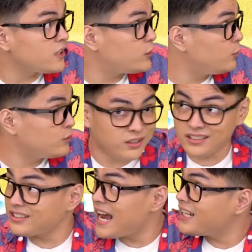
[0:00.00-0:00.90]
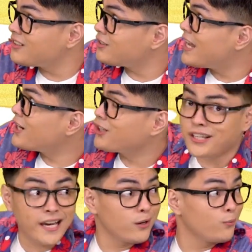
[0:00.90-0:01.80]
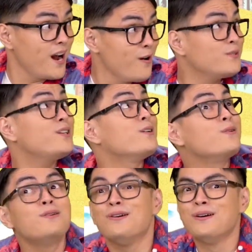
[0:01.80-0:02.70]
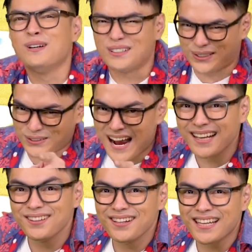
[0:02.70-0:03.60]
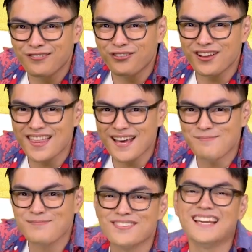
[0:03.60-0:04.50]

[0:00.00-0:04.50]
that use the silent letter K around you. Try looking for them.